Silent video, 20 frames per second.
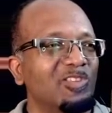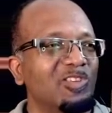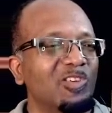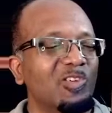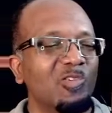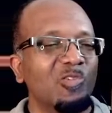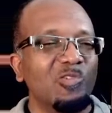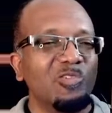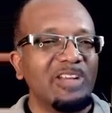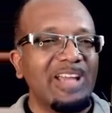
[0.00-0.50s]

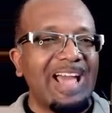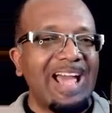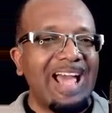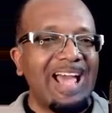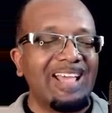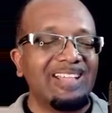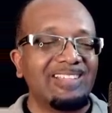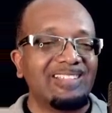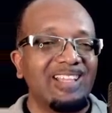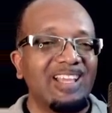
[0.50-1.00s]
known
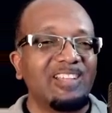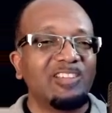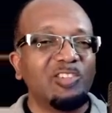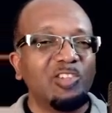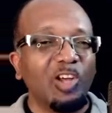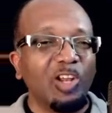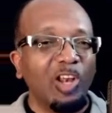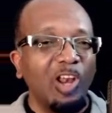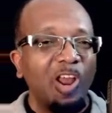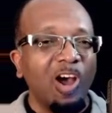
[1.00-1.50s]
as
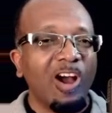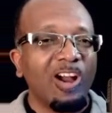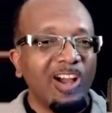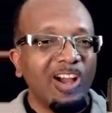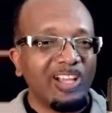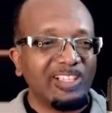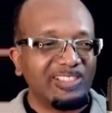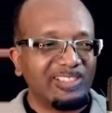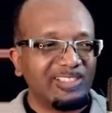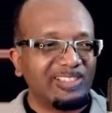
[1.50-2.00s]
the
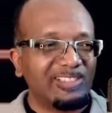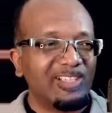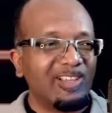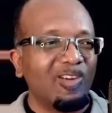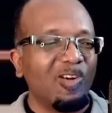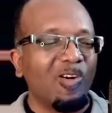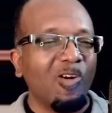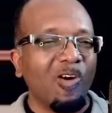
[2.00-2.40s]
Logos